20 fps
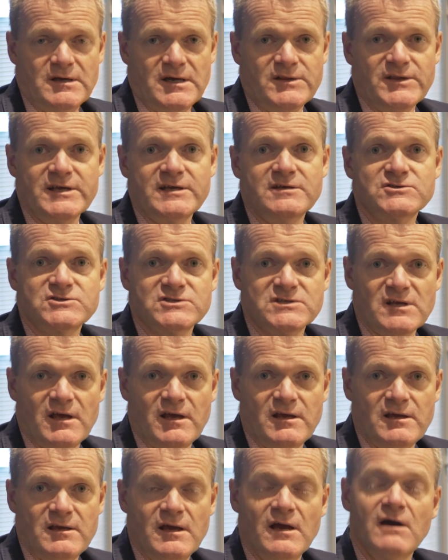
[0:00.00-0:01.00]
and they can
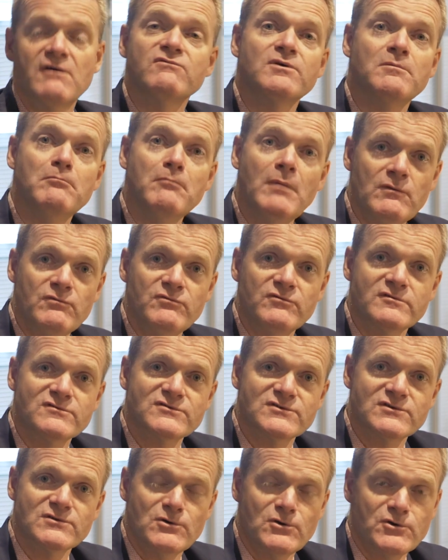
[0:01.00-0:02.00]
stay for
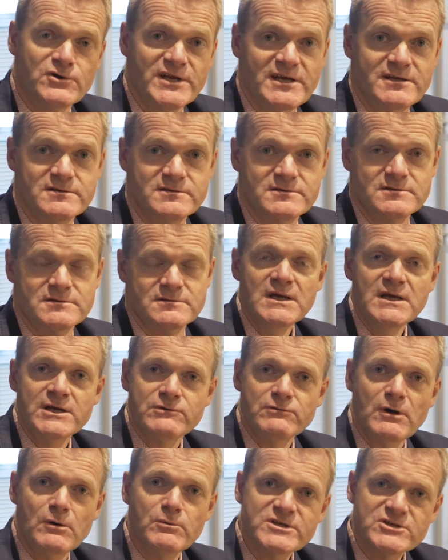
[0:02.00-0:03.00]
months on end.
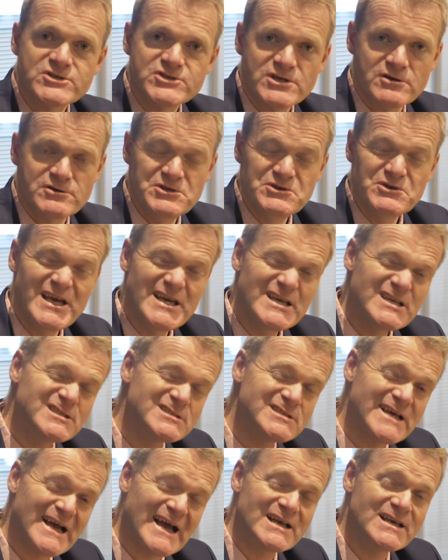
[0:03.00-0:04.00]
Now, I want to show you
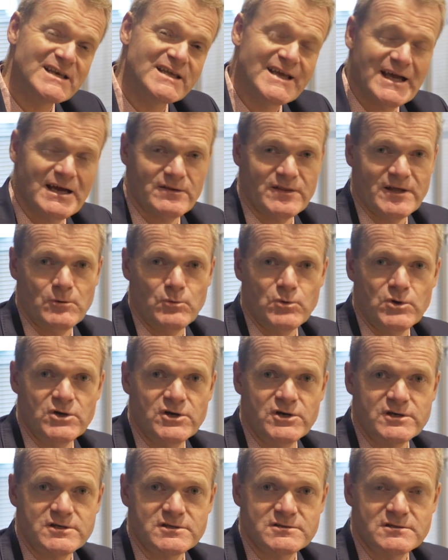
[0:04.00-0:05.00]
exactly how that
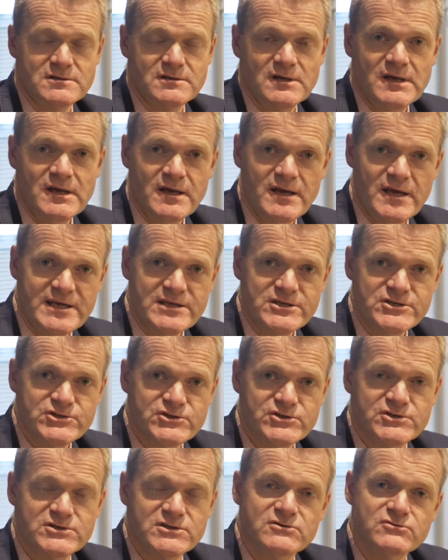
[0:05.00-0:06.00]
works in
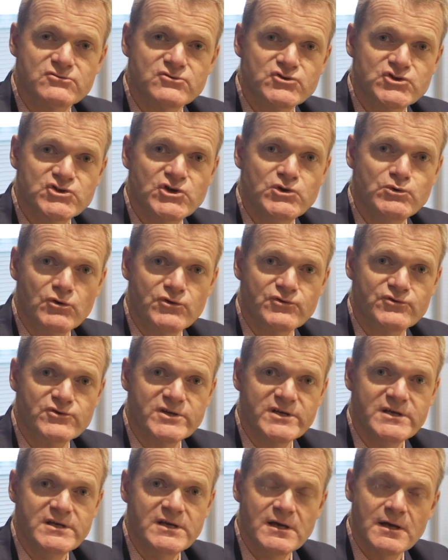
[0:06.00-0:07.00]
just 2 or
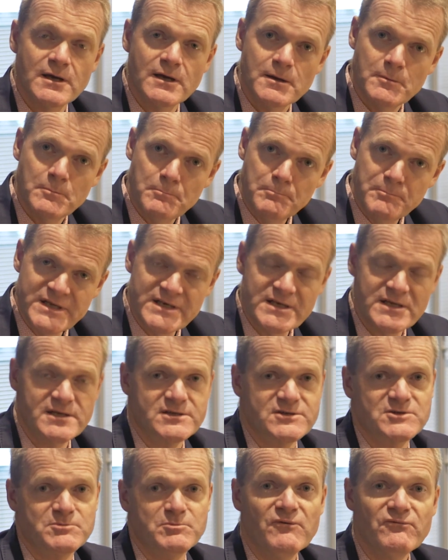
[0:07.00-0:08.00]
3
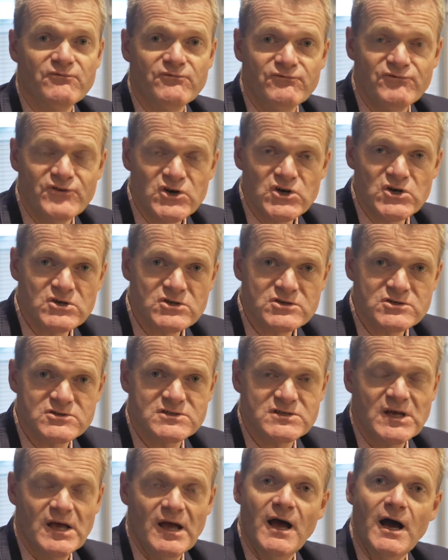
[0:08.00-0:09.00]
minutes, but
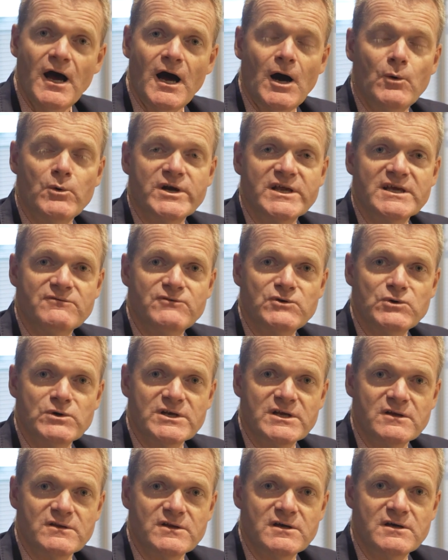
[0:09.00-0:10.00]
first, I want to give you
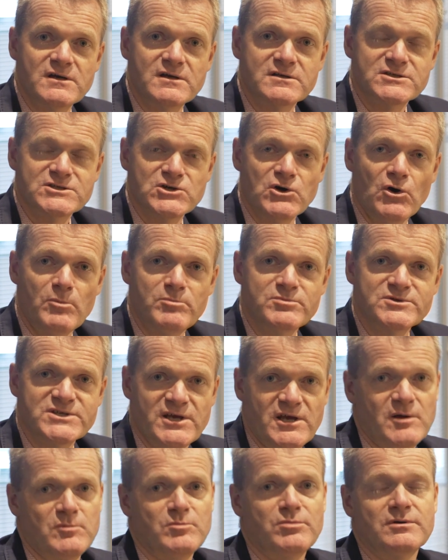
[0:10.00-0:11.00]
another top
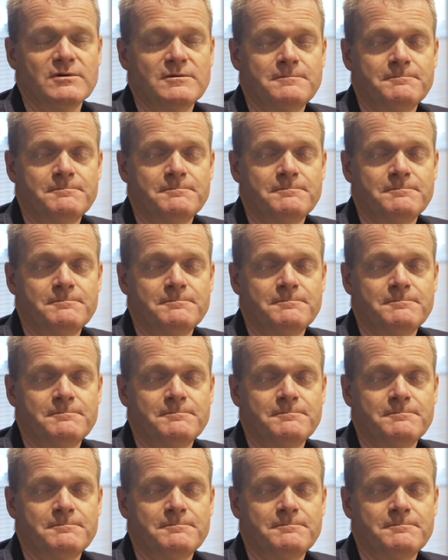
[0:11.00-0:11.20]
tip.